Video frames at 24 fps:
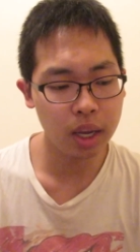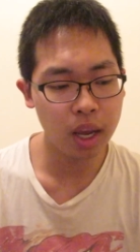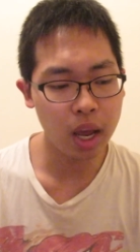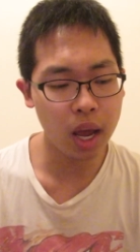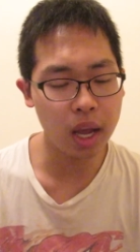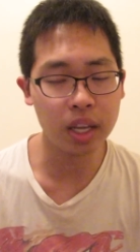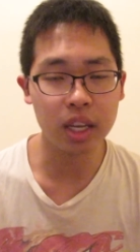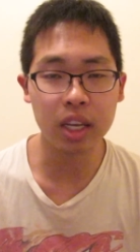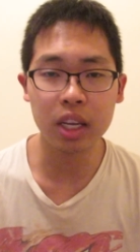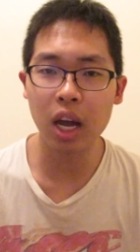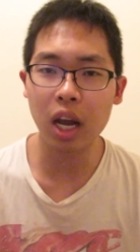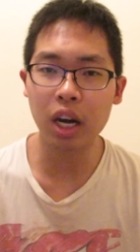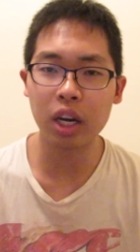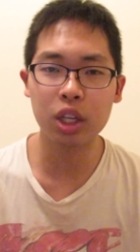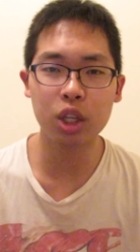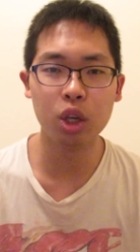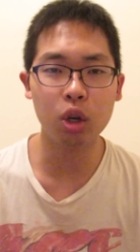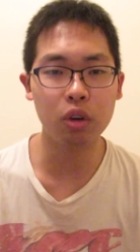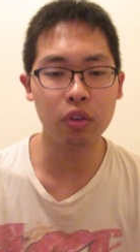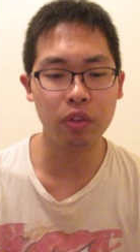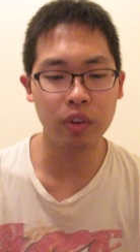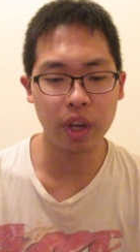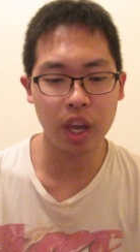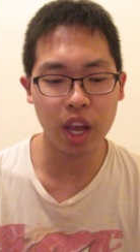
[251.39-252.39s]
and he got a
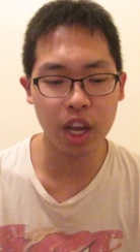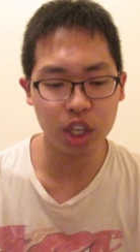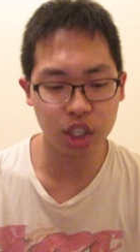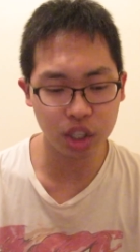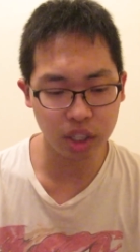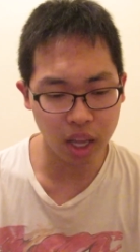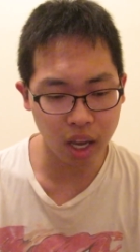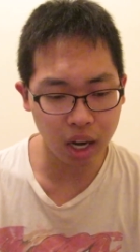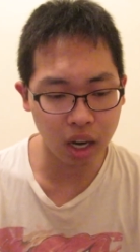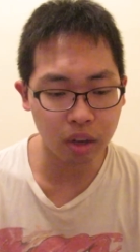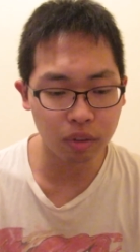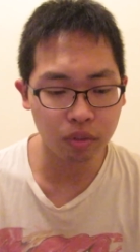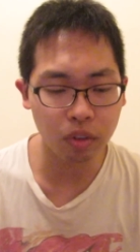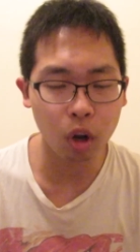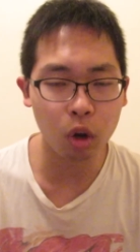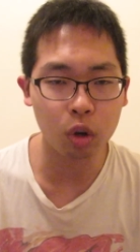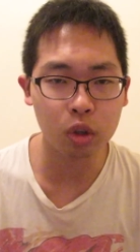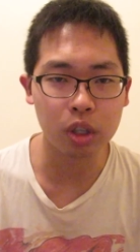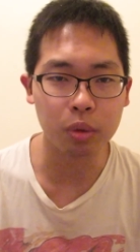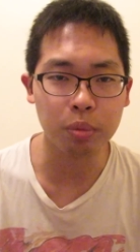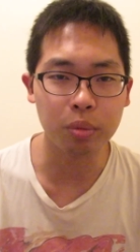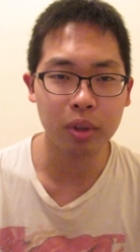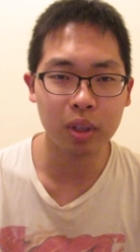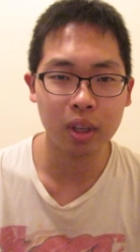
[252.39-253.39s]
notification that I
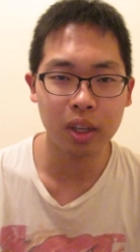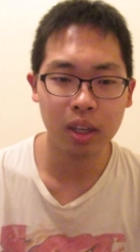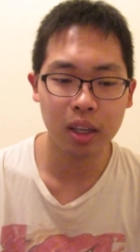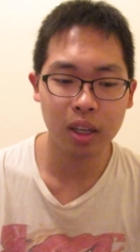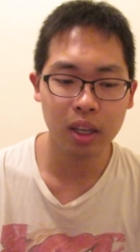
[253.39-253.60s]
followed him.